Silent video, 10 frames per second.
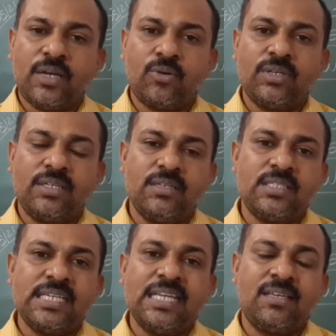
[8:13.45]
They could
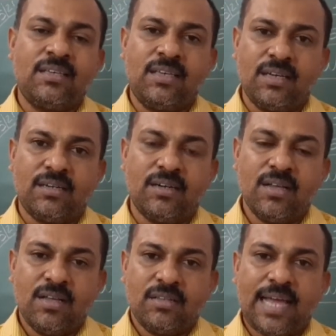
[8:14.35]
easily hear
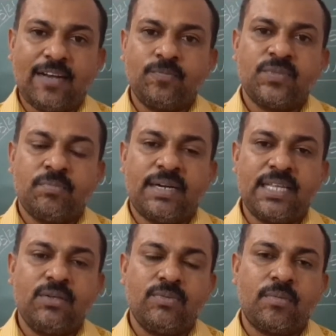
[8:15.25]
that
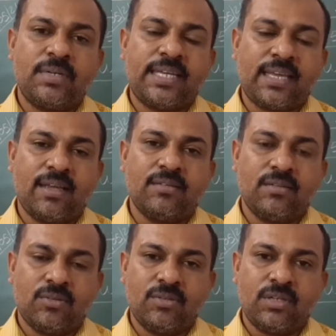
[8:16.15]
money were
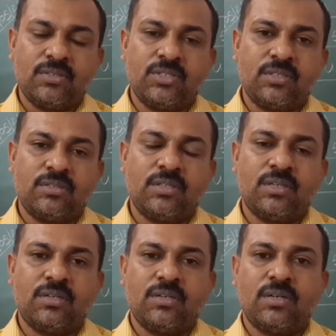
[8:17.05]
taken.
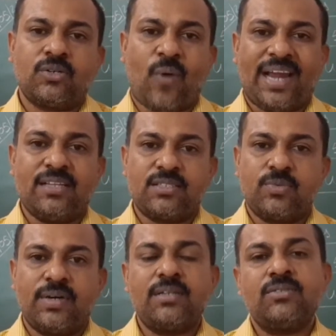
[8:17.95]
The coins
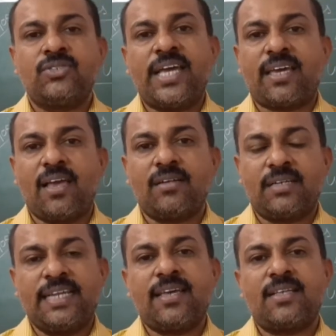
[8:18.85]
were shaking,
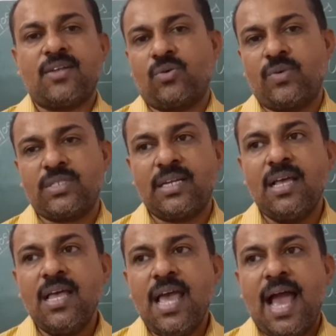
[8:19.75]
clinking sound was
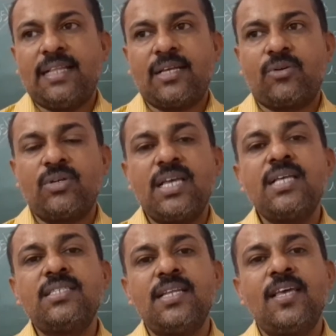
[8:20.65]
there, and they could
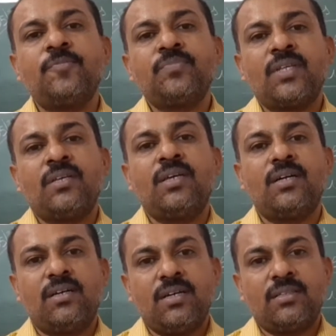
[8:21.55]
easily hear
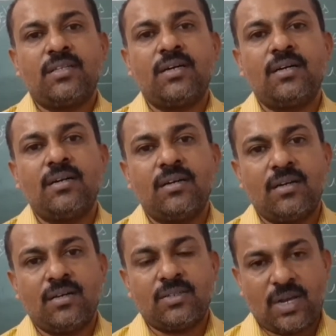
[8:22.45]

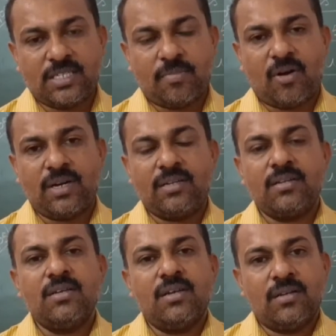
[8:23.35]
the noise about
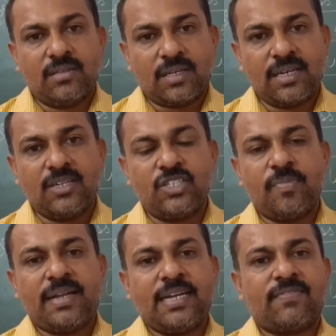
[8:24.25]
it. The
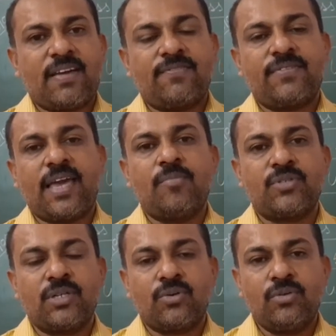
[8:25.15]
clergyman and wife came
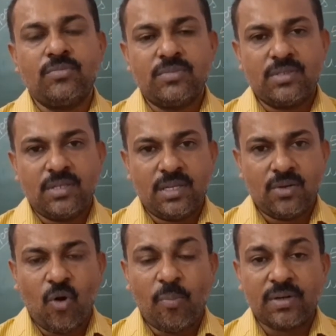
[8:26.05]
to the room. He
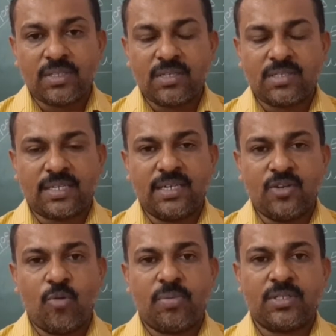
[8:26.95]

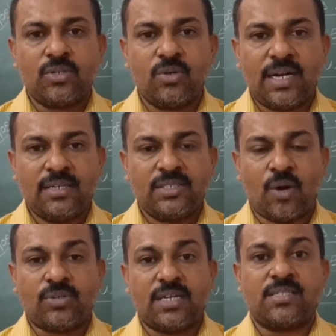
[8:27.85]
suddenly opened the door and
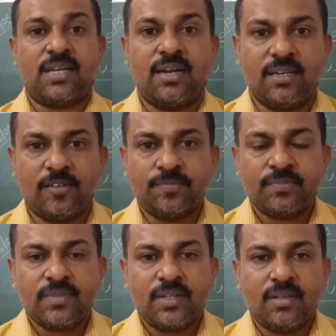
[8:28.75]
shouted, surrender.
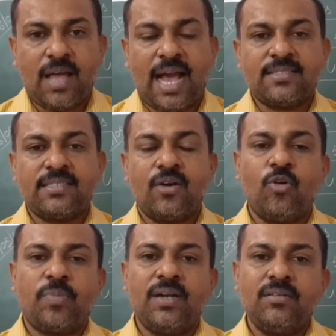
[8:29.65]
As they
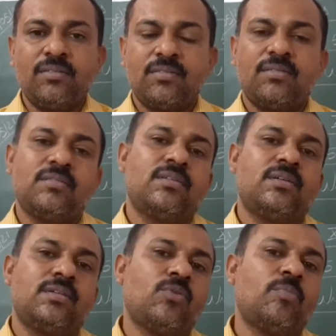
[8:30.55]
opened,
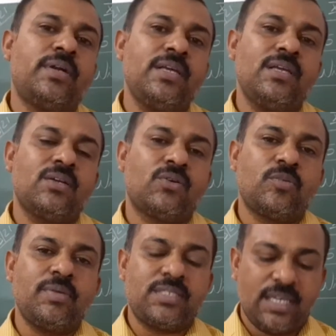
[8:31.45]
nobody
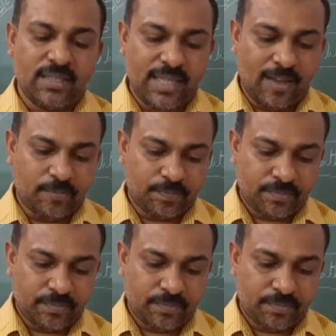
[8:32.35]
could be seen there.